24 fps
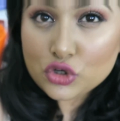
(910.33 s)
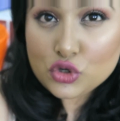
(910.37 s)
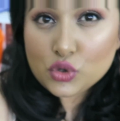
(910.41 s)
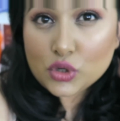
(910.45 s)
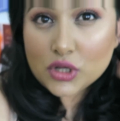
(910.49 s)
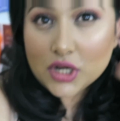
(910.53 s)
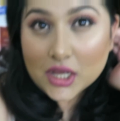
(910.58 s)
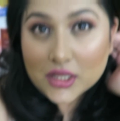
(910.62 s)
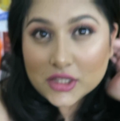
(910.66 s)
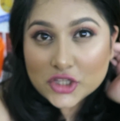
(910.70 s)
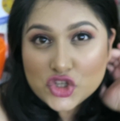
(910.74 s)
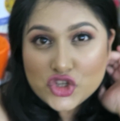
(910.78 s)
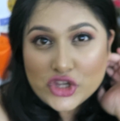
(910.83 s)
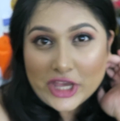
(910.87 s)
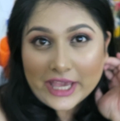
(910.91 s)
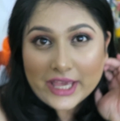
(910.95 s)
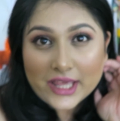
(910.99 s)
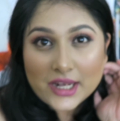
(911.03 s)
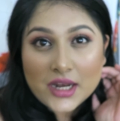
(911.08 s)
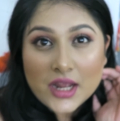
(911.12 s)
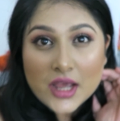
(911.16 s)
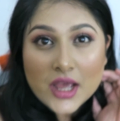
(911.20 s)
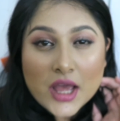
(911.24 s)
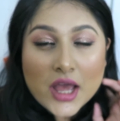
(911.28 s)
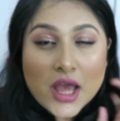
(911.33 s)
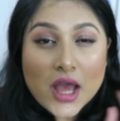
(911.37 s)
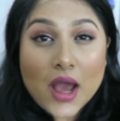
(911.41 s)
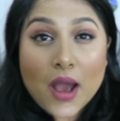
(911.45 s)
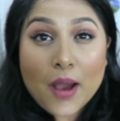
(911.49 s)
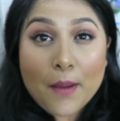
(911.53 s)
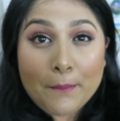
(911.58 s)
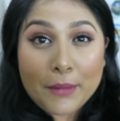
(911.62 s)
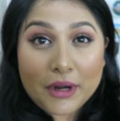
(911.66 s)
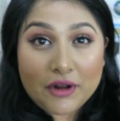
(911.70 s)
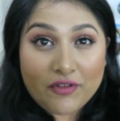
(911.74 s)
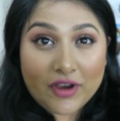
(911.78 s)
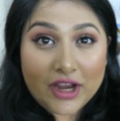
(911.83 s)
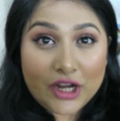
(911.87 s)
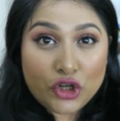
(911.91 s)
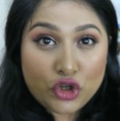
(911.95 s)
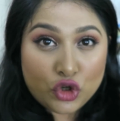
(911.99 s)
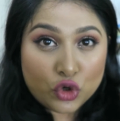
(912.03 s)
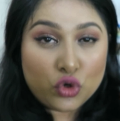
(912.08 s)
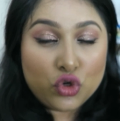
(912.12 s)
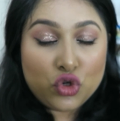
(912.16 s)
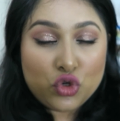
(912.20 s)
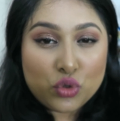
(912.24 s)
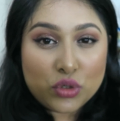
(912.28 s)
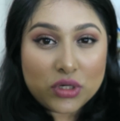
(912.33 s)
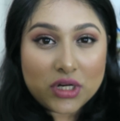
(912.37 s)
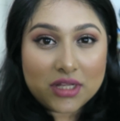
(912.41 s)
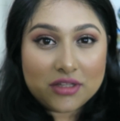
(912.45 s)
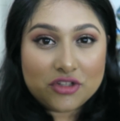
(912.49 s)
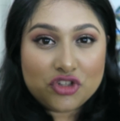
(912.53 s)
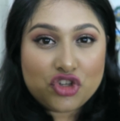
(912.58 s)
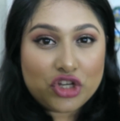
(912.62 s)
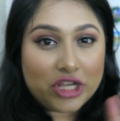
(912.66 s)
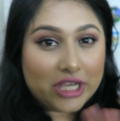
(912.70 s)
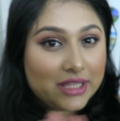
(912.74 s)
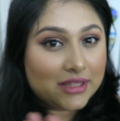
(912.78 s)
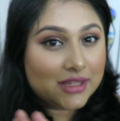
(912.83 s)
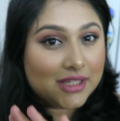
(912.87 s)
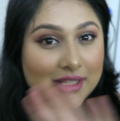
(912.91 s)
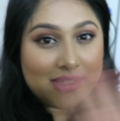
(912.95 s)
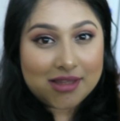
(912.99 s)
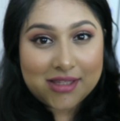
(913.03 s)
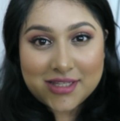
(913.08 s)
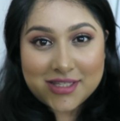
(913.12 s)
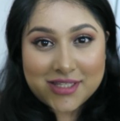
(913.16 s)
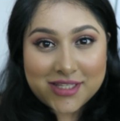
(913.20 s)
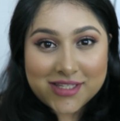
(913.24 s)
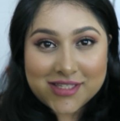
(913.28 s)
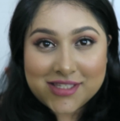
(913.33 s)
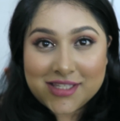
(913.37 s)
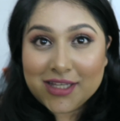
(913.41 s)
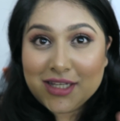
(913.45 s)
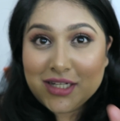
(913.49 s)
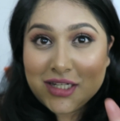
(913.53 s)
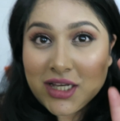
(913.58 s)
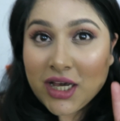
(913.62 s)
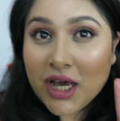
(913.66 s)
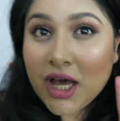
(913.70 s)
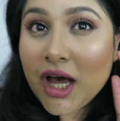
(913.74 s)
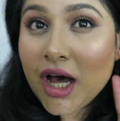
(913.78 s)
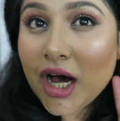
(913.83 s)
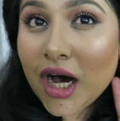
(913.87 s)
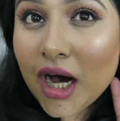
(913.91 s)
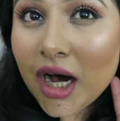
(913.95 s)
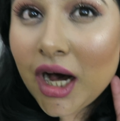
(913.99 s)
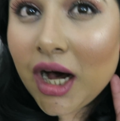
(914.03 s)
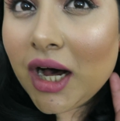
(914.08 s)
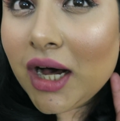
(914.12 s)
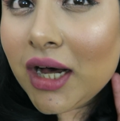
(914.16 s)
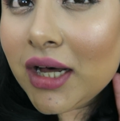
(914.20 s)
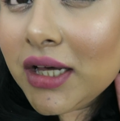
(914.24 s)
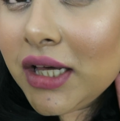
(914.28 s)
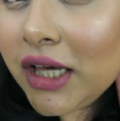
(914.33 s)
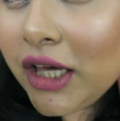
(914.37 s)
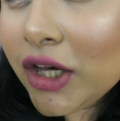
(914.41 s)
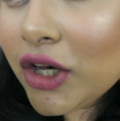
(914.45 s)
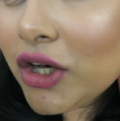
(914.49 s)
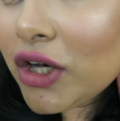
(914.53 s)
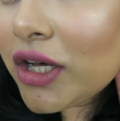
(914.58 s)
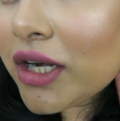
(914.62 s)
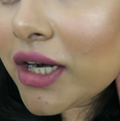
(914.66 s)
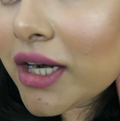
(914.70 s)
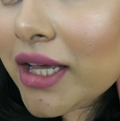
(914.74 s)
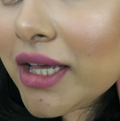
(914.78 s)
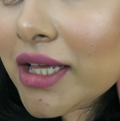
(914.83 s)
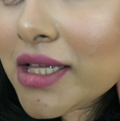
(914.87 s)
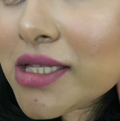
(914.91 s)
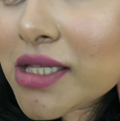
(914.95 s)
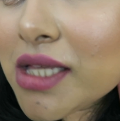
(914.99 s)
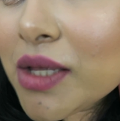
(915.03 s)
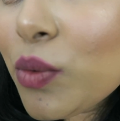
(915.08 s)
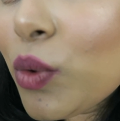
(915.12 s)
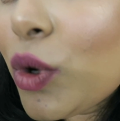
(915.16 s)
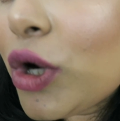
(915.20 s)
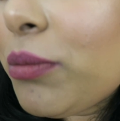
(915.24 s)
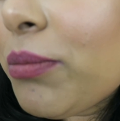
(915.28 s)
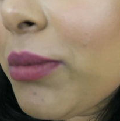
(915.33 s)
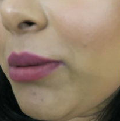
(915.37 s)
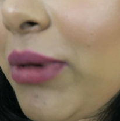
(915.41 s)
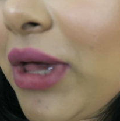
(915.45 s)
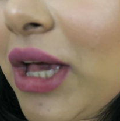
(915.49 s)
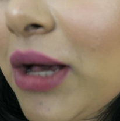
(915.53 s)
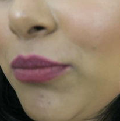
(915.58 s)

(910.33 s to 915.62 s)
to do another check-in. But if I don't do another check-in, then this is it. Here is what my